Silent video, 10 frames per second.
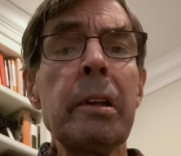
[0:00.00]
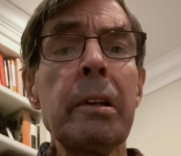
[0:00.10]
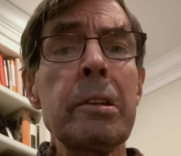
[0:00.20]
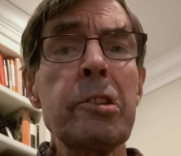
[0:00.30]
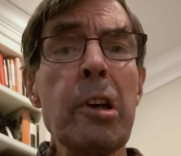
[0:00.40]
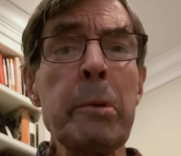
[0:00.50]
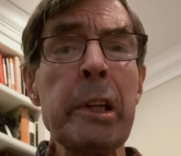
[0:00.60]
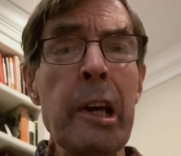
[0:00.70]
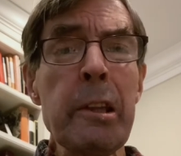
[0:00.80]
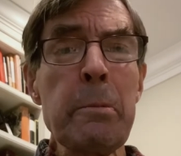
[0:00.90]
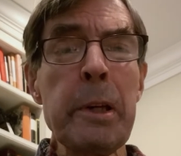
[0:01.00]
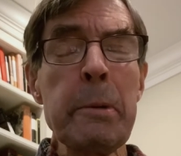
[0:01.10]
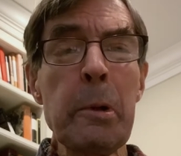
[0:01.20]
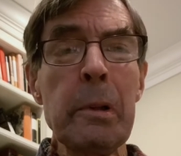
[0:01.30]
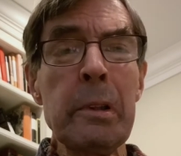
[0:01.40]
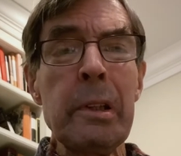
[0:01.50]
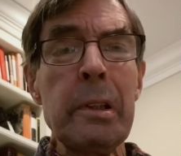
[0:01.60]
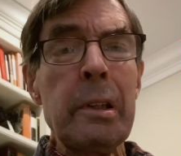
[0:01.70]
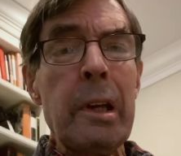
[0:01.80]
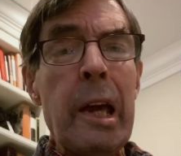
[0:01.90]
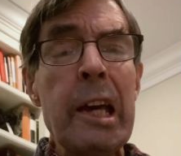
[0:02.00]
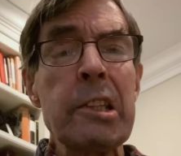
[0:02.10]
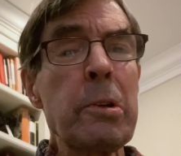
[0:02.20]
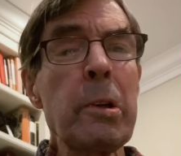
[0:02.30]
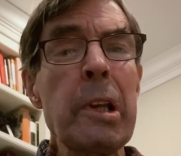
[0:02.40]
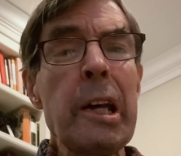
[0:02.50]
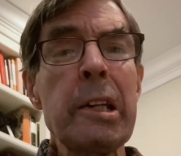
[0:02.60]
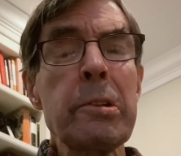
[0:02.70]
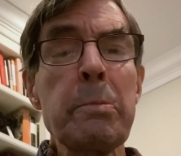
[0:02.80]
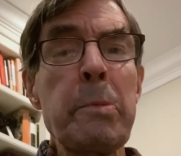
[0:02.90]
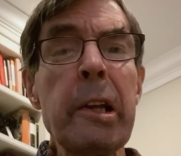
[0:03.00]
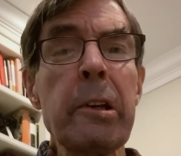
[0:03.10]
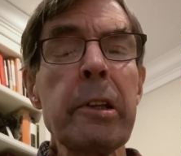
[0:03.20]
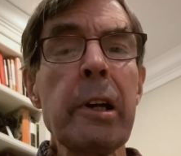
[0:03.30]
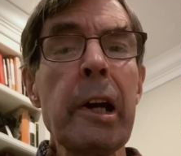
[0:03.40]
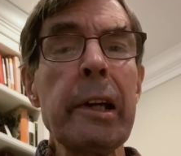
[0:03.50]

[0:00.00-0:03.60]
So many other people, as good as or better than I,